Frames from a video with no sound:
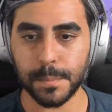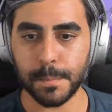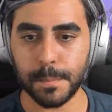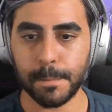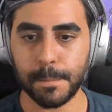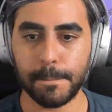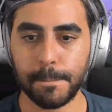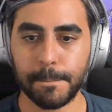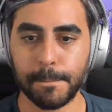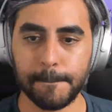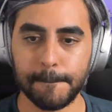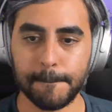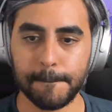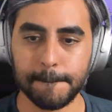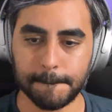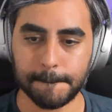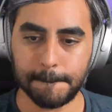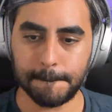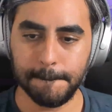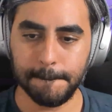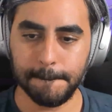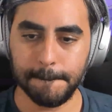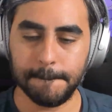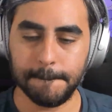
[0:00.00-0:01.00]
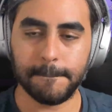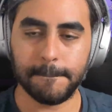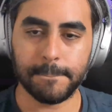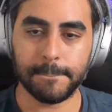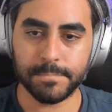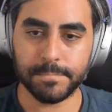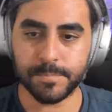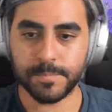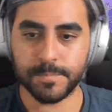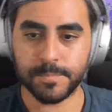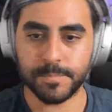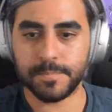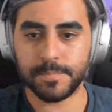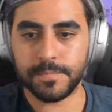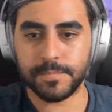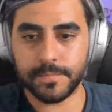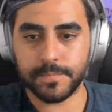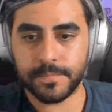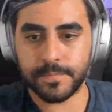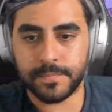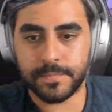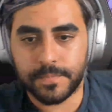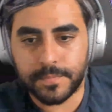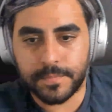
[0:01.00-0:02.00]
Bored and Dangerous, um,
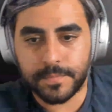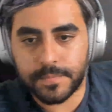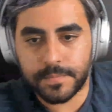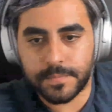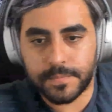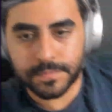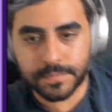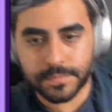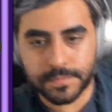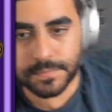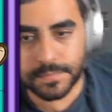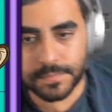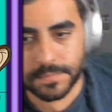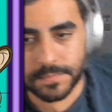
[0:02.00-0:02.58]
is